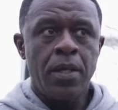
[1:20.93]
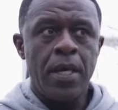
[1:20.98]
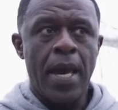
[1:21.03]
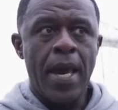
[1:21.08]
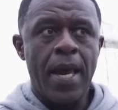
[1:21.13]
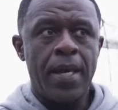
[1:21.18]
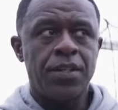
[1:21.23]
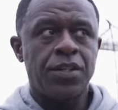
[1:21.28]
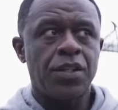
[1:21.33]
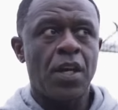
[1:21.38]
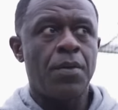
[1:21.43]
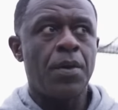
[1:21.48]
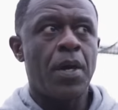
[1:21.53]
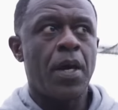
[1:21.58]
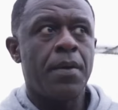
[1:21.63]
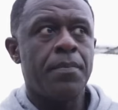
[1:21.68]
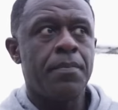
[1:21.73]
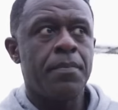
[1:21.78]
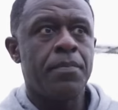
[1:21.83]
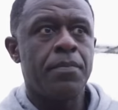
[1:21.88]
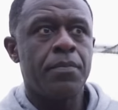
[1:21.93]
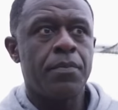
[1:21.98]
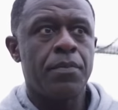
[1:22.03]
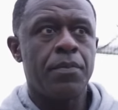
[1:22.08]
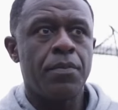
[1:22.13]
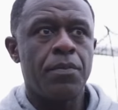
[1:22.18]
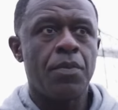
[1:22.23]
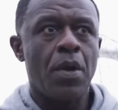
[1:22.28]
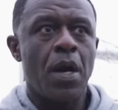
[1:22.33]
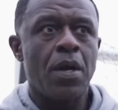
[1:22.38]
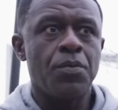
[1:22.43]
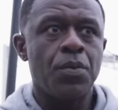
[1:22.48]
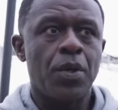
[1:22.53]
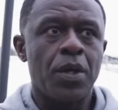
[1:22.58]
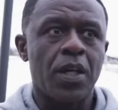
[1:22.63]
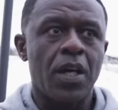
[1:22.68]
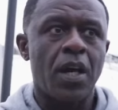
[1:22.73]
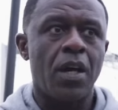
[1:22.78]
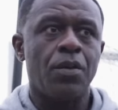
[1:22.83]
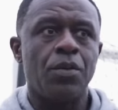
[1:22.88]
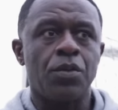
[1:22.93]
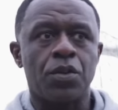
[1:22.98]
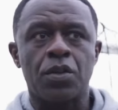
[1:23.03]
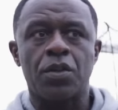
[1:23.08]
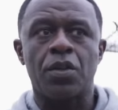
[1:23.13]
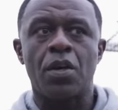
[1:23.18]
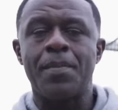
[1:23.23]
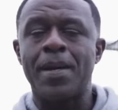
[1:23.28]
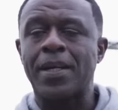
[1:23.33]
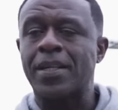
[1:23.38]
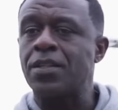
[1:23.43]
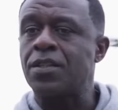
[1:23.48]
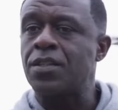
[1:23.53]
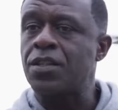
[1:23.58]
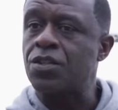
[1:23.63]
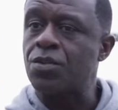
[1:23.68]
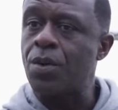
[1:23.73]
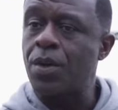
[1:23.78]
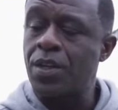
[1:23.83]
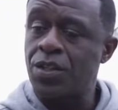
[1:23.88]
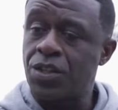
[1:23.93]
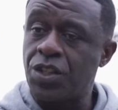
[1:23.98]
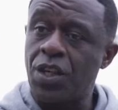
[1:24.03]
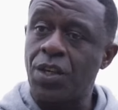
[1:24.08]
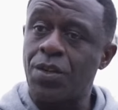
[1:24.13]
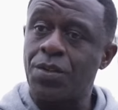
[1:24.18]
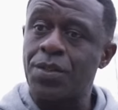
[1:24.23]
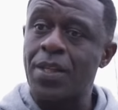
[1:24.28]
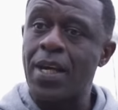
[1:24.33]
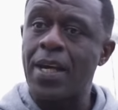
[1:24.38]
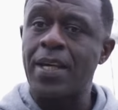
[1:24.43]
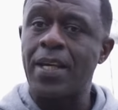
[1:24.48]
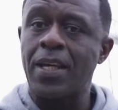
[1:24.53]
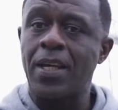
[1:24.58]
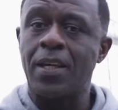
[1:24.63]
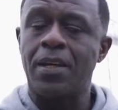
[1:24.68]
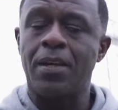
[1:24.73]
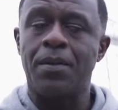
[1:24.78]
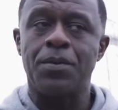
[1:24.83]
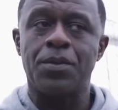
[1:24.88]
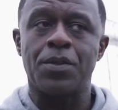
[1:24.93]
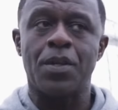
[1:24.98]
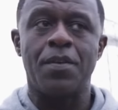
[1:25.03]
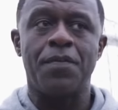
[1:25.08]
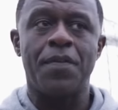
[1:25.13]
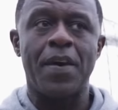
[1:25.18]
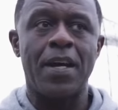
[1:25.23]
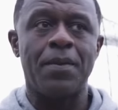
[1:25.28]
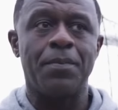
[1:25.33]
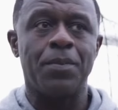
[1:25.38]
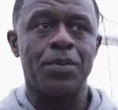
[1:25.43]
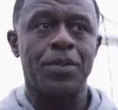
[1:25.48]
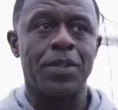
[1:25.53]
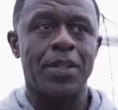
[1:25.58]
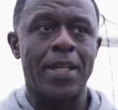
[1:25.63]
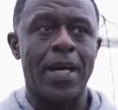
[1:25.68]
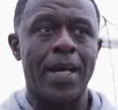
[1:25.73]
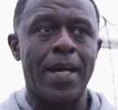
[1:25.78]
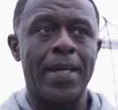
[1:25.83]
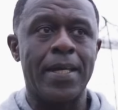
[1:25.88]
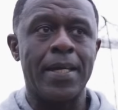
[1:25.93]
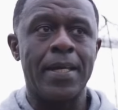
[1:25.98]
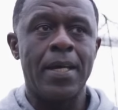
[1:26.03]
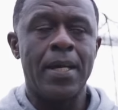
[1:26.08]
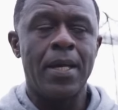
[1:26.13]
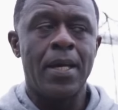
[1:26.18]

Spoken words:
Yeah, so Ryan Woolacott will come back into the squad on Tuesday. He was unavailable today.